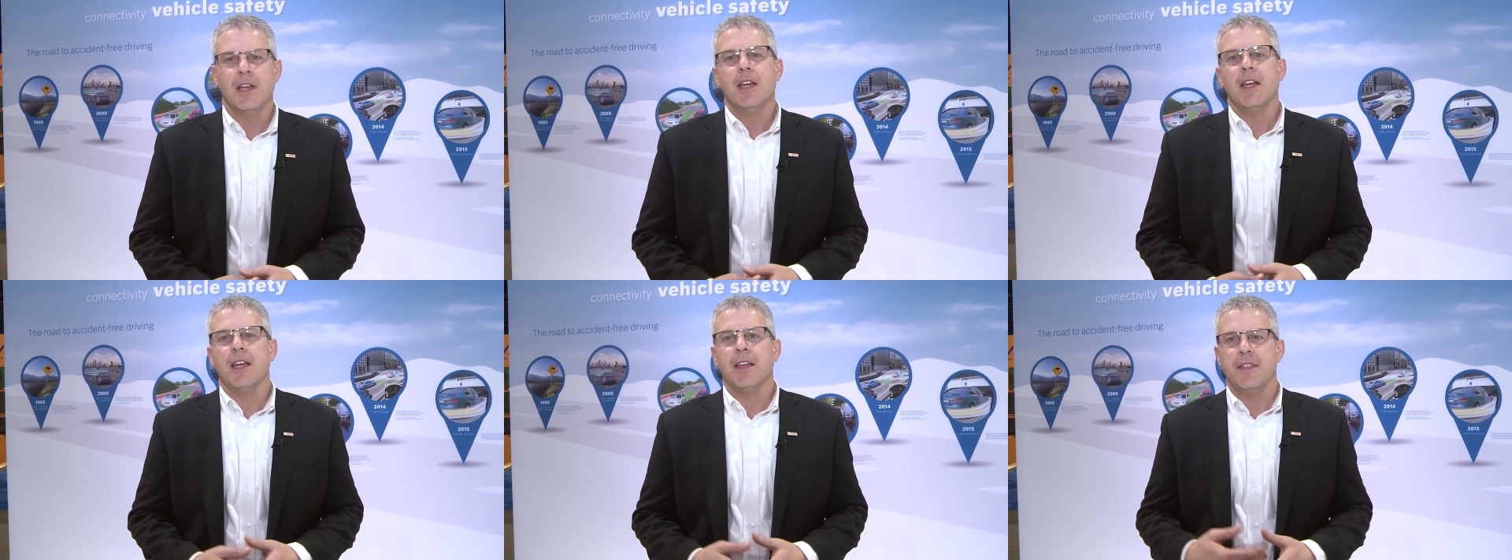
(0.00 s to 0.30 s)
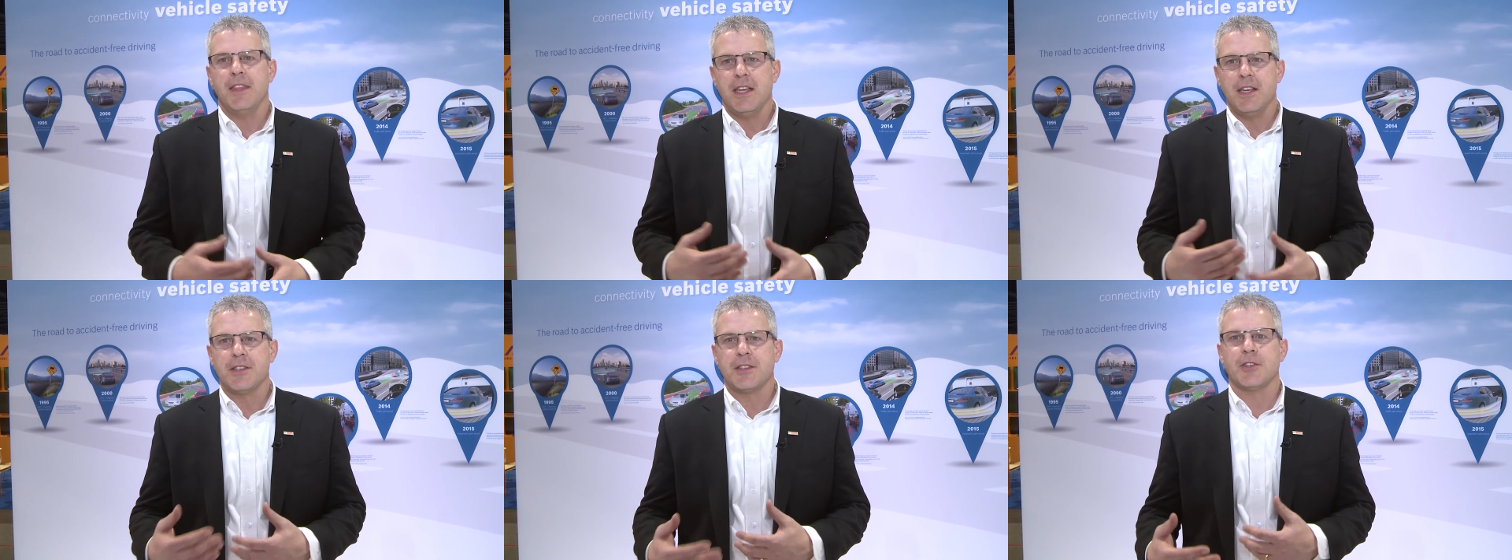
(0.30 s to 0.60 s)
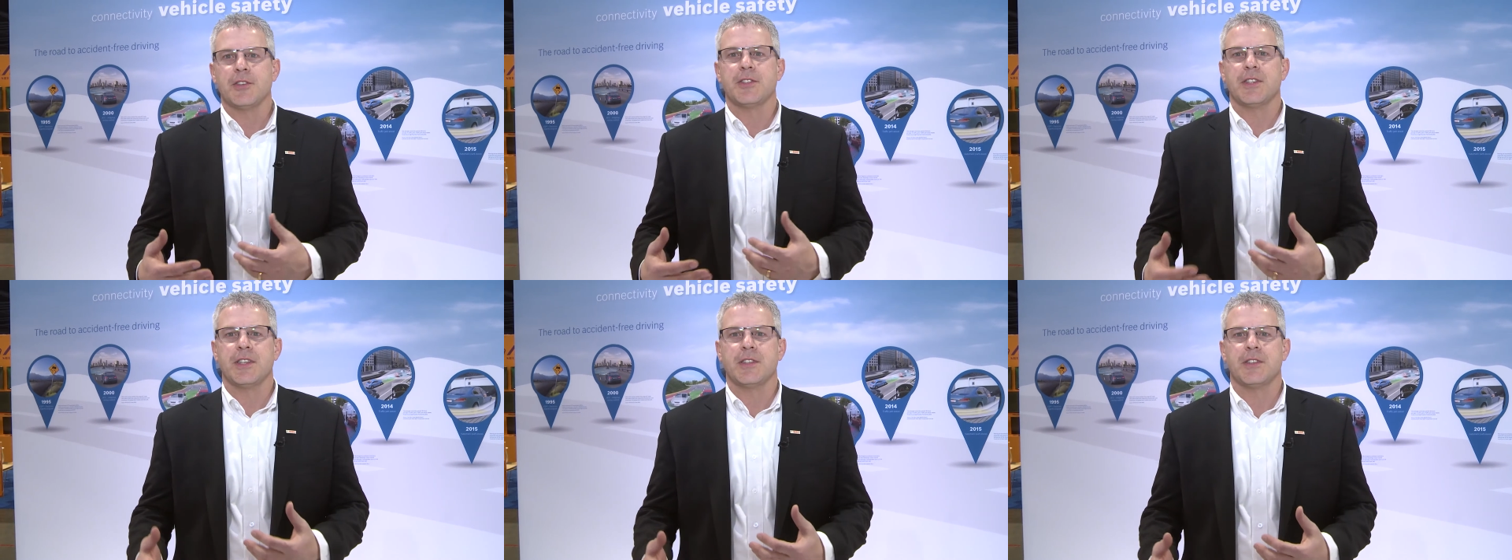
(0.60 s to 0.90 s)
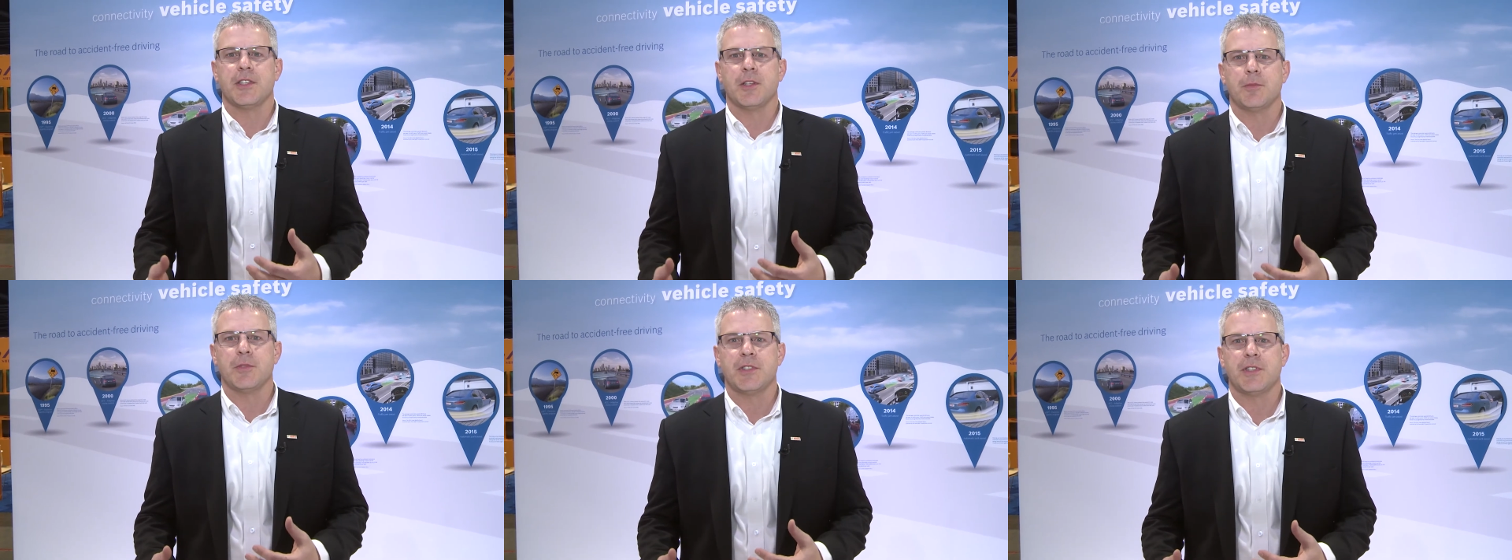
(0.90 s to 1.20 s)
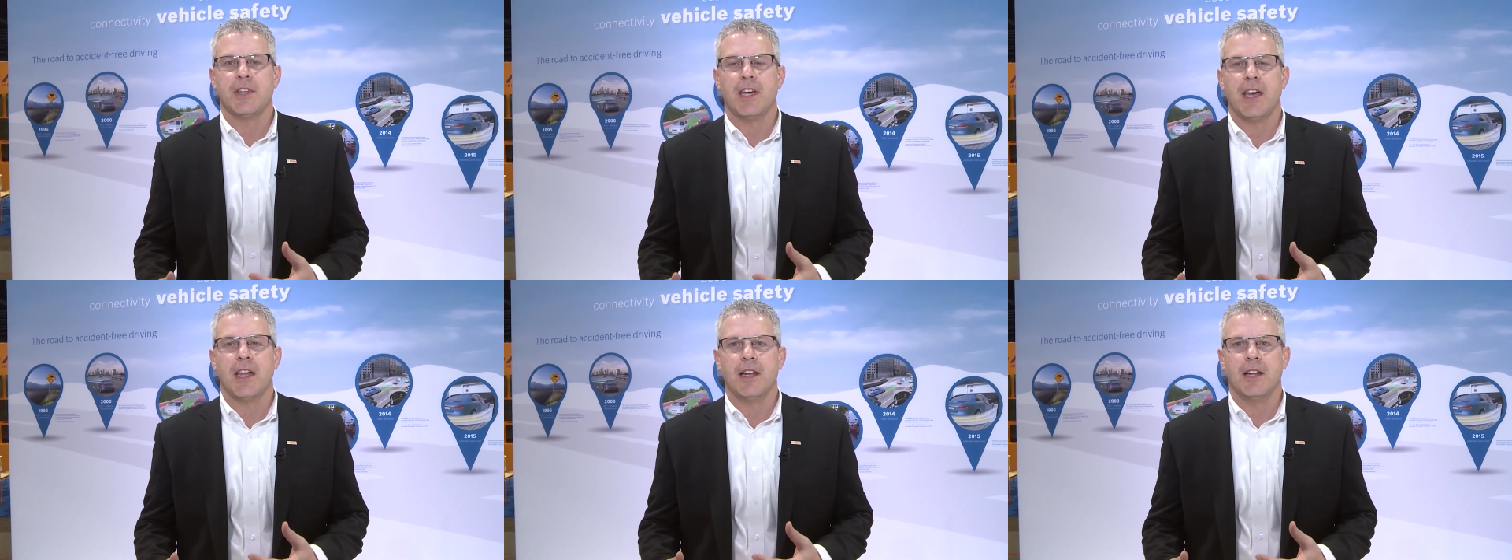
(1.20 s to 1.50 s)
And these are systems
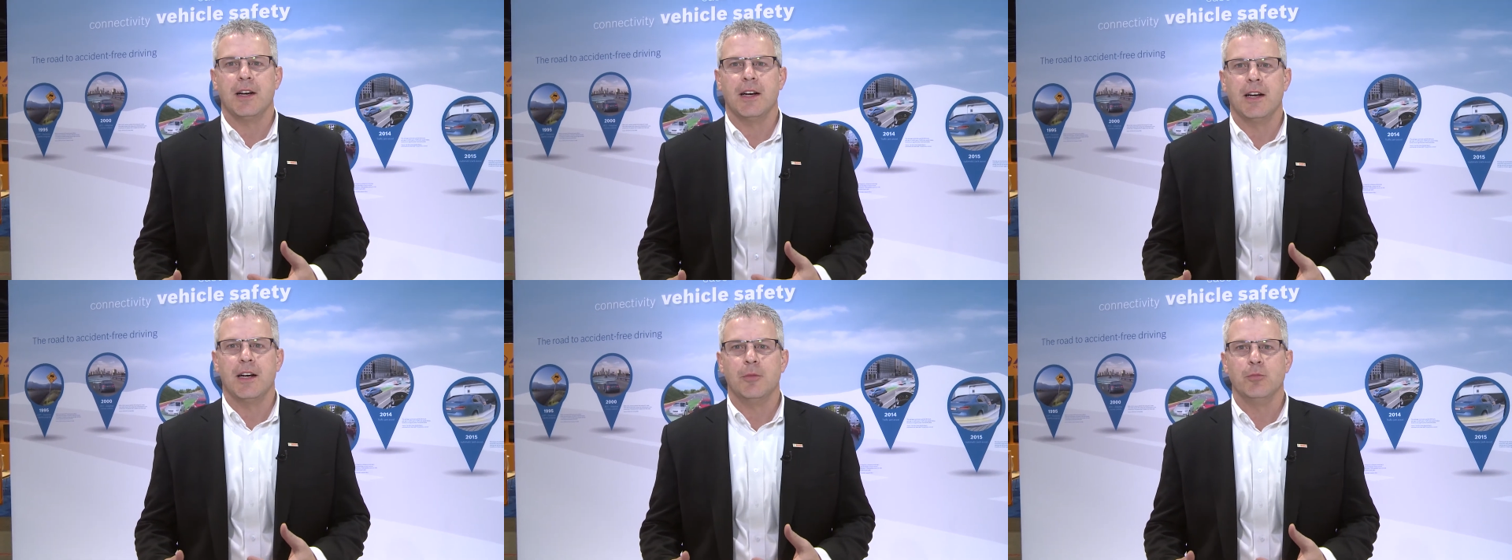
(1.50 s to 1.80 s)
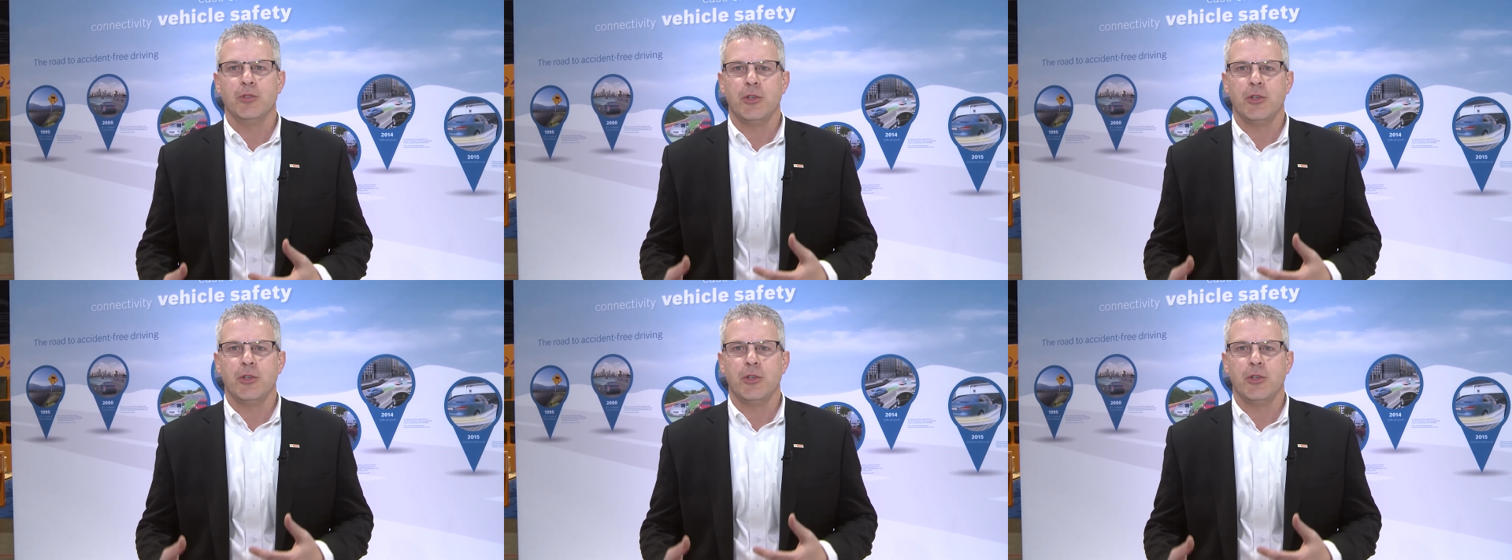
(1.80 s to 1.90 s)
that um,